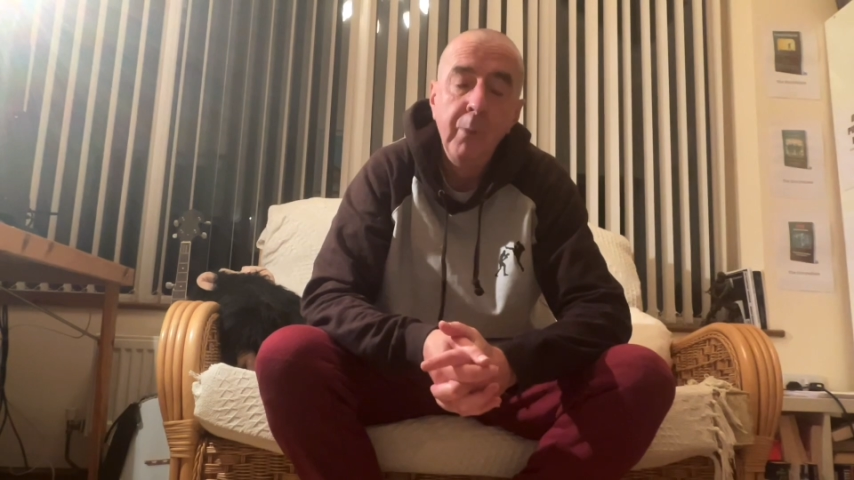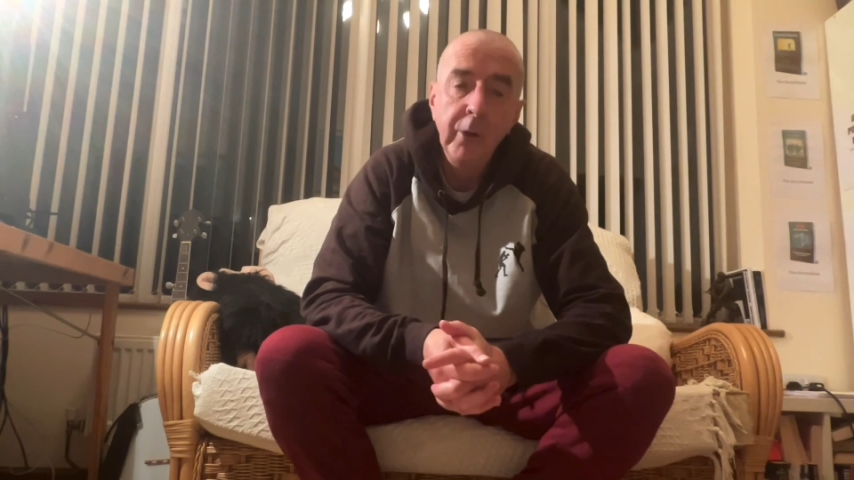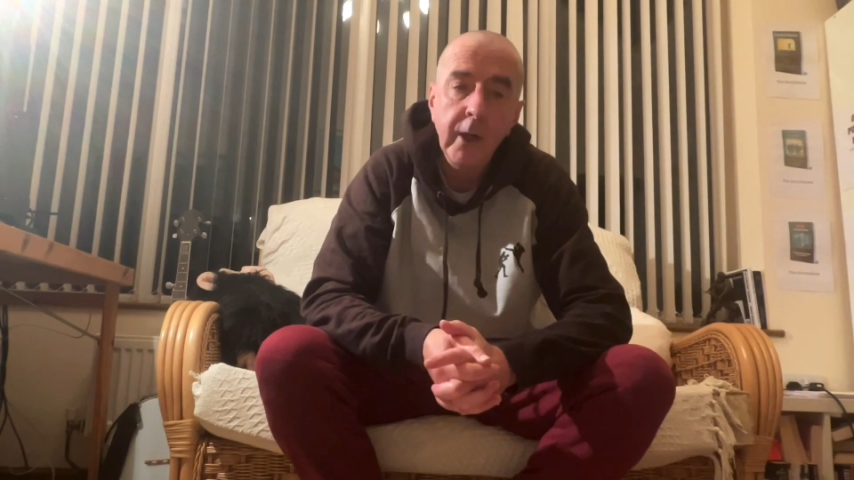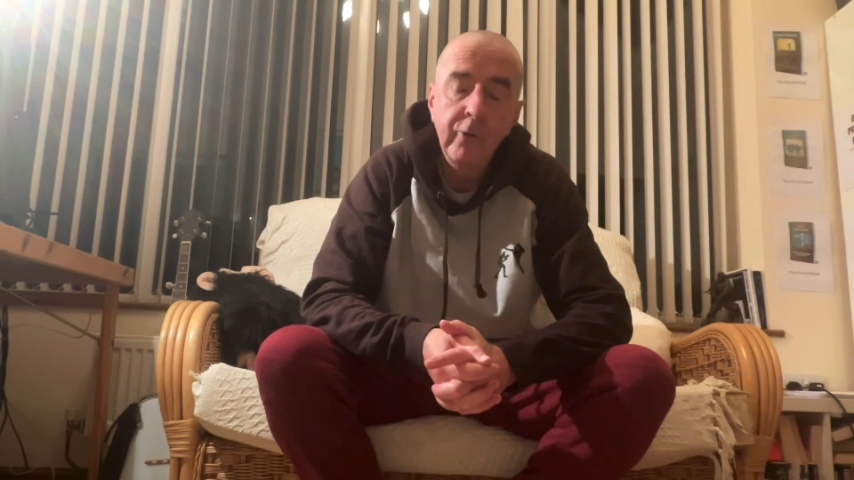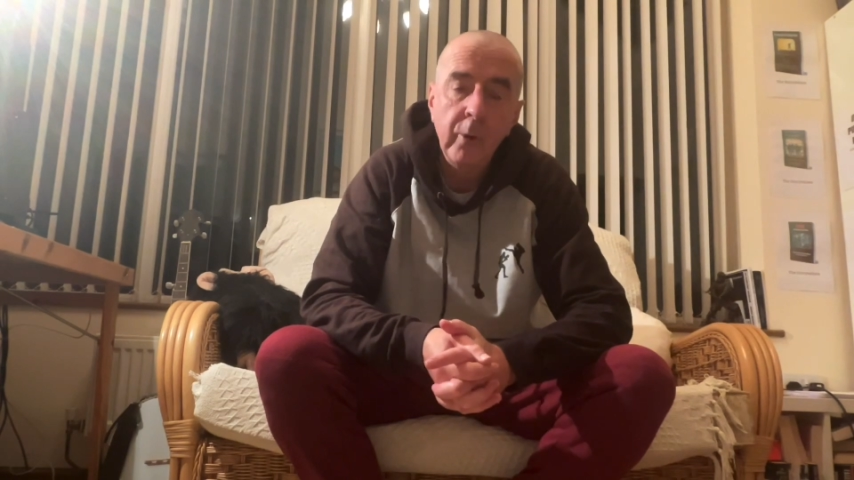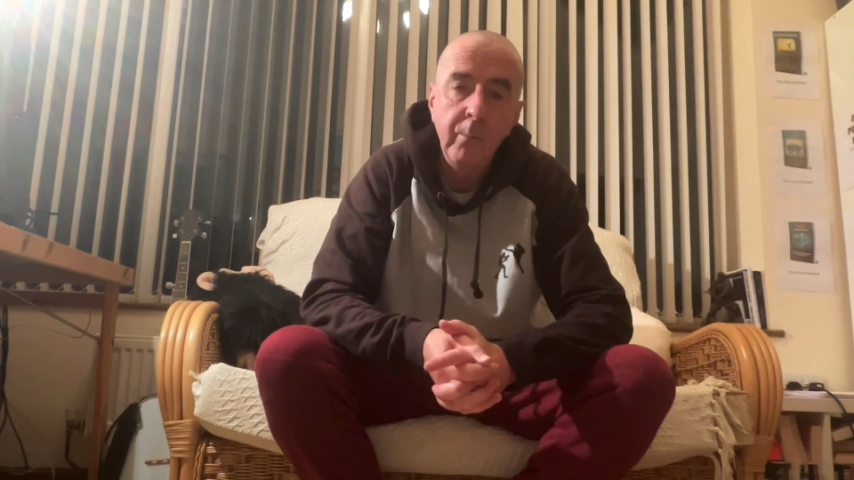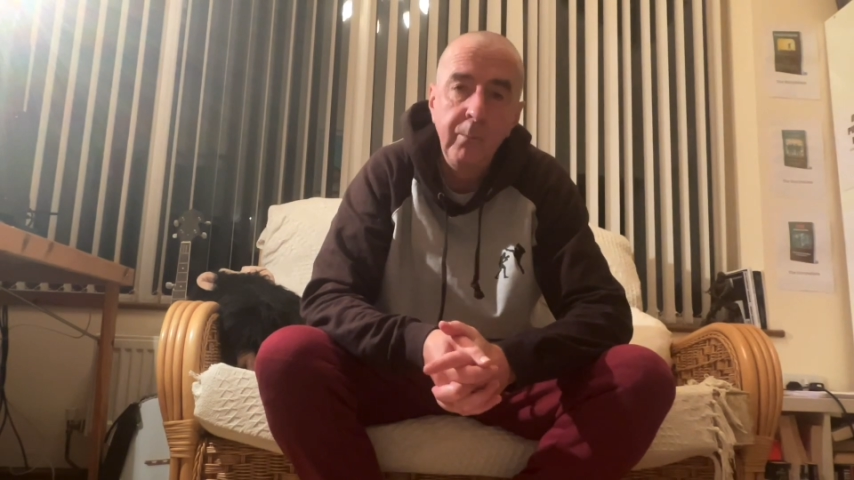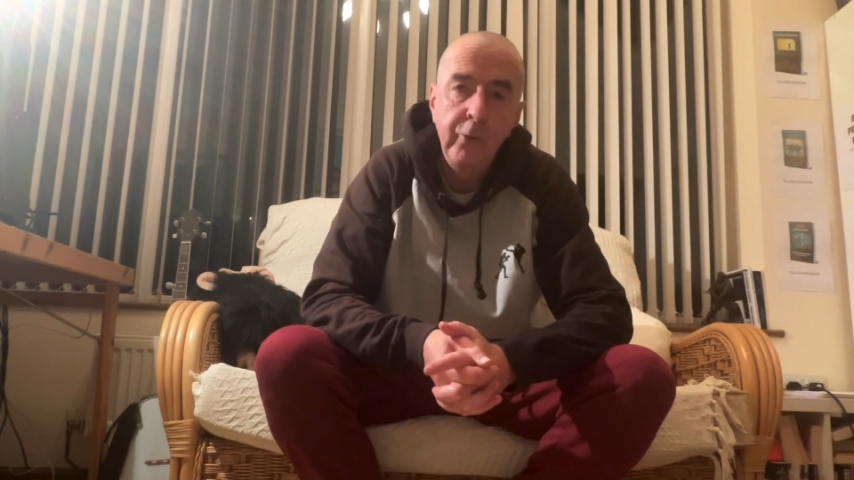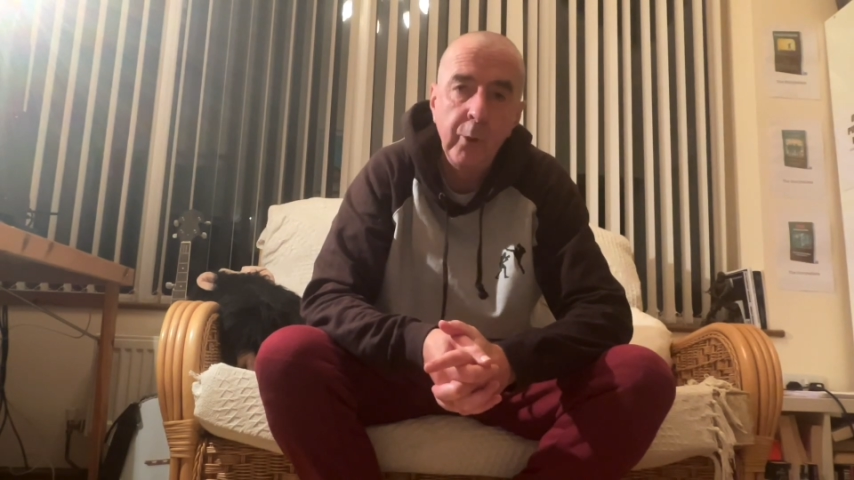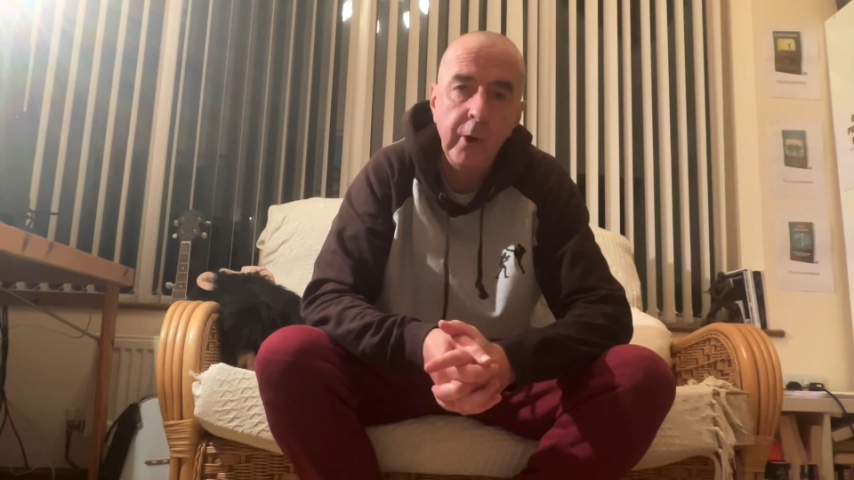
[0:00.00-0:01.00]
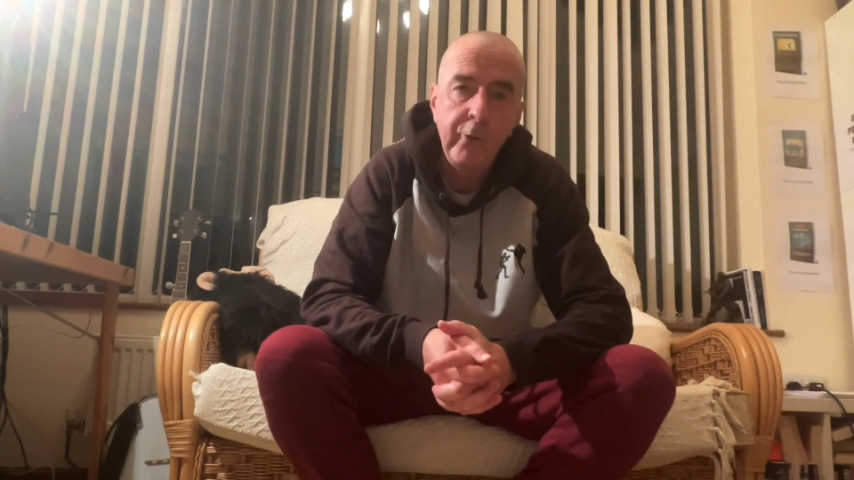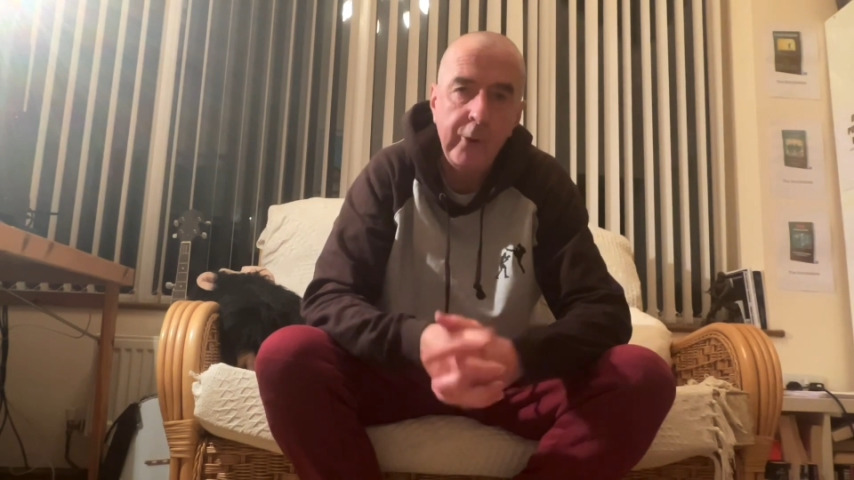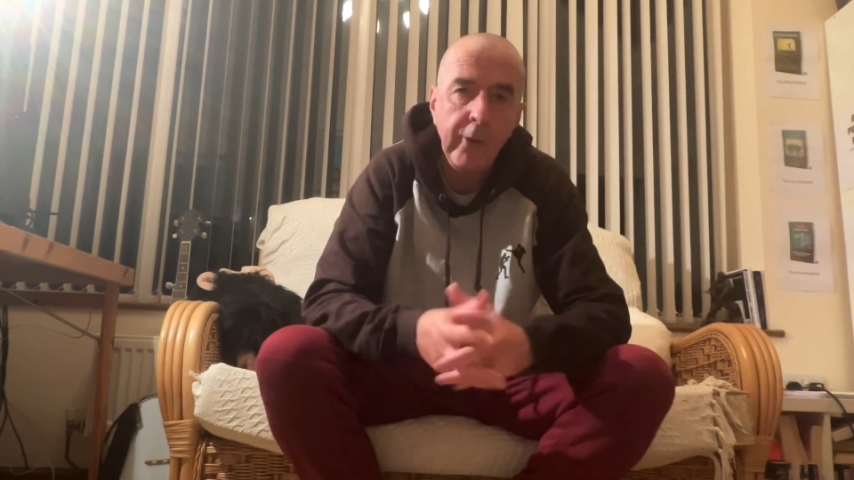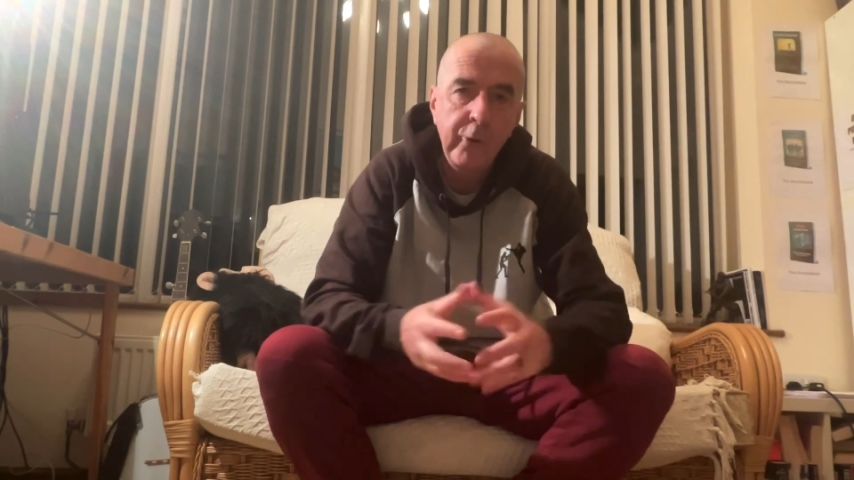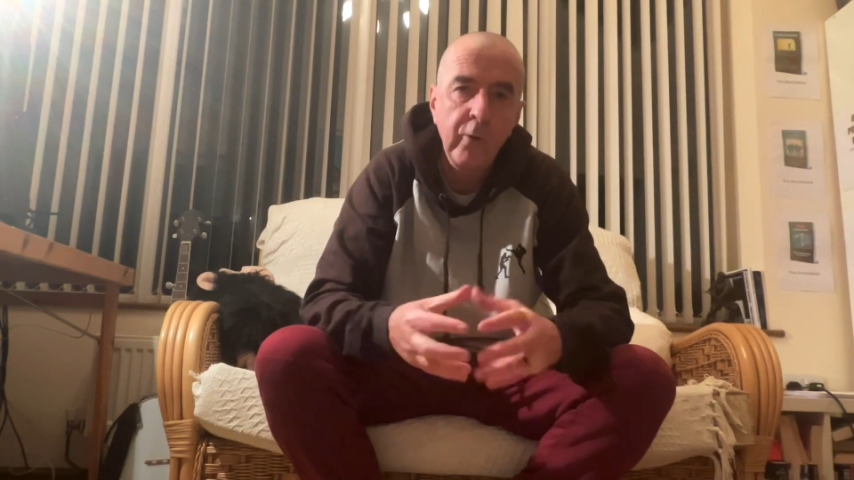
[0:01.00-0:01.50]
But yeah, so
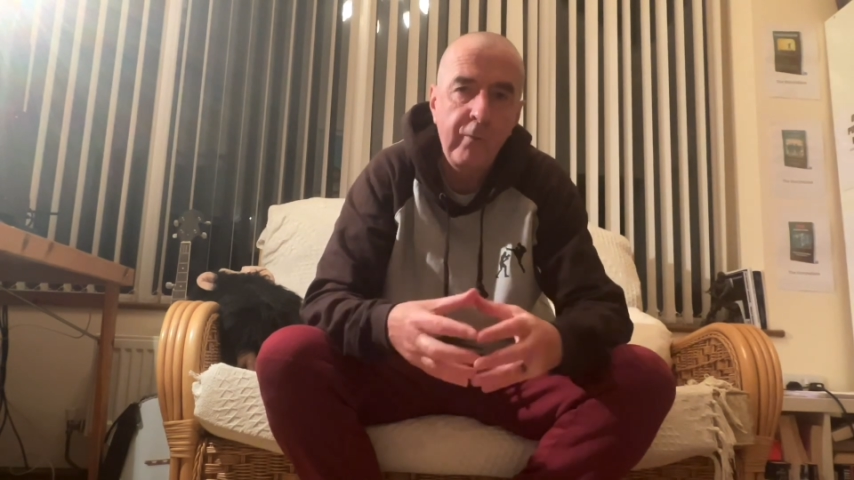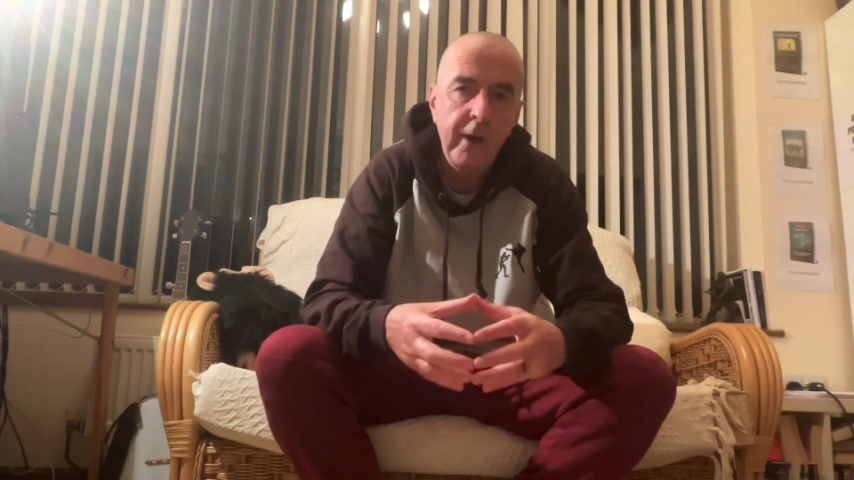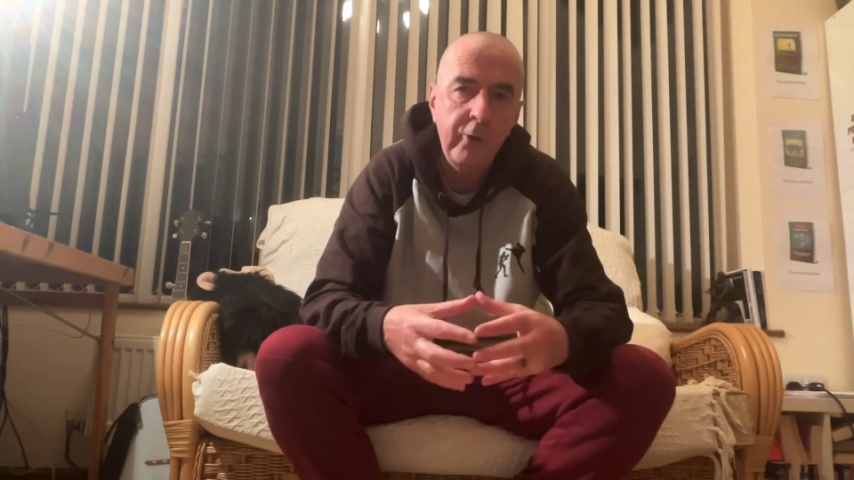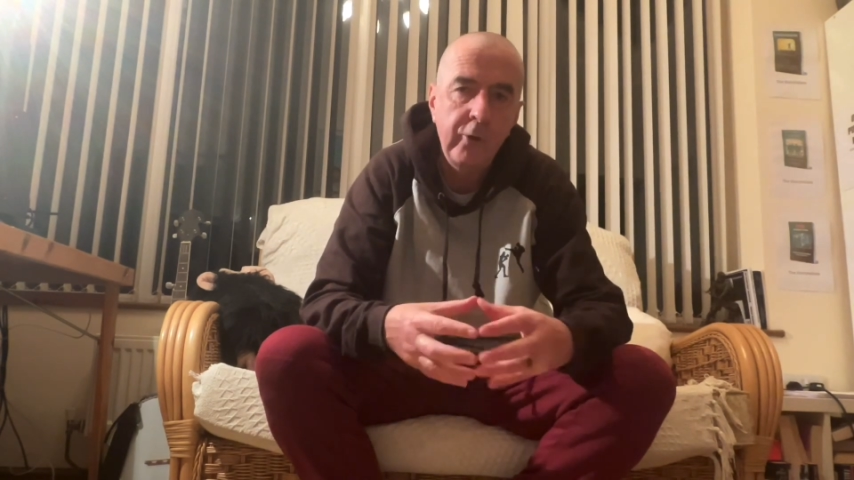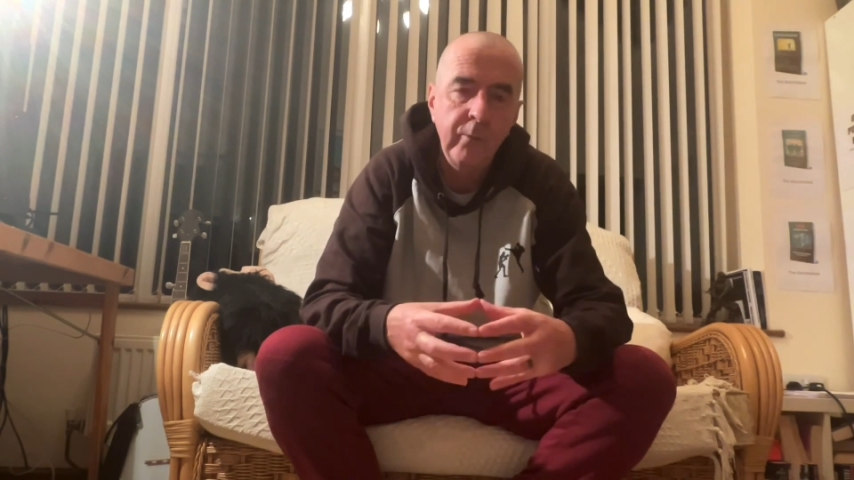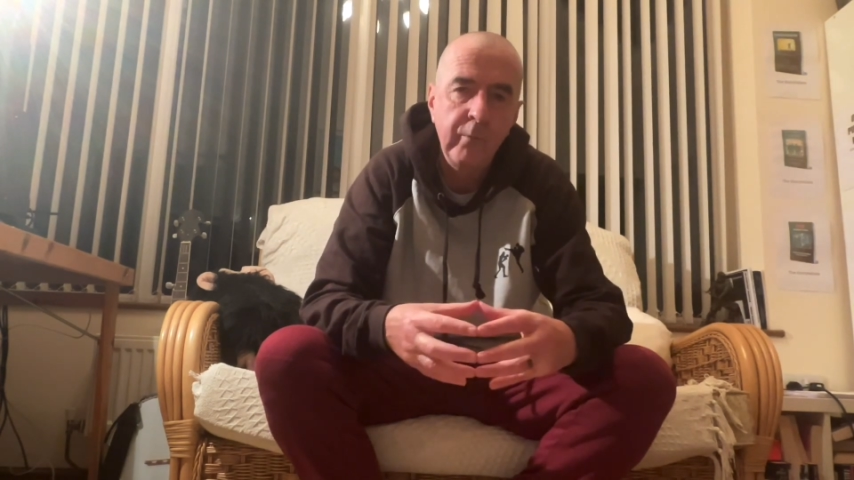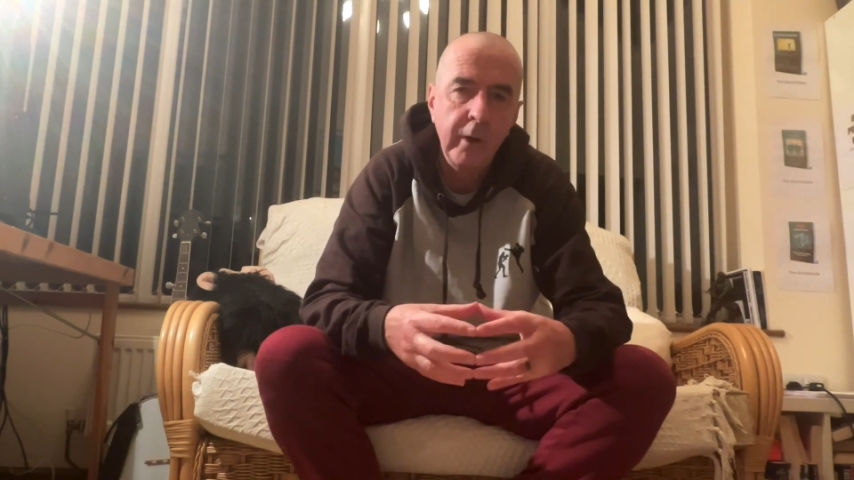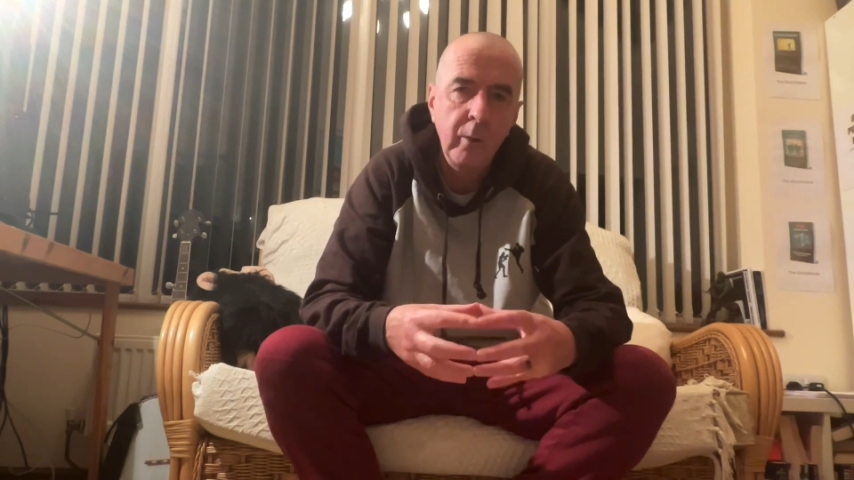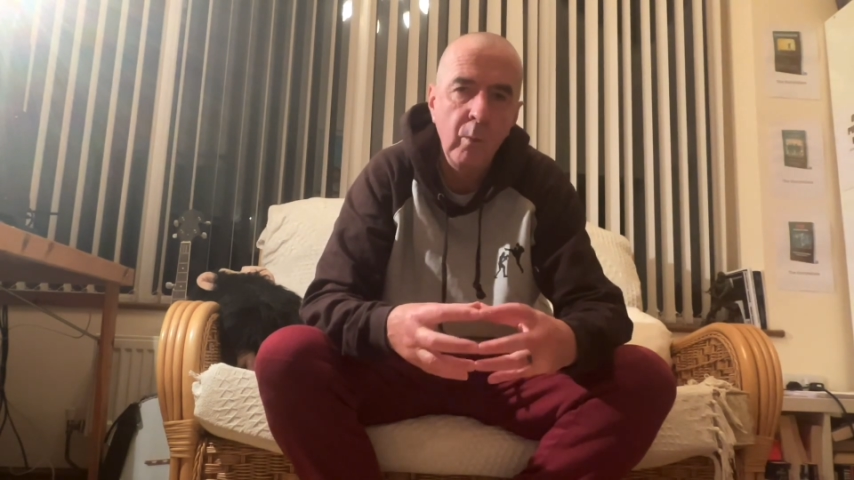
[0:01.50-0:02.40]
attach your fear to something.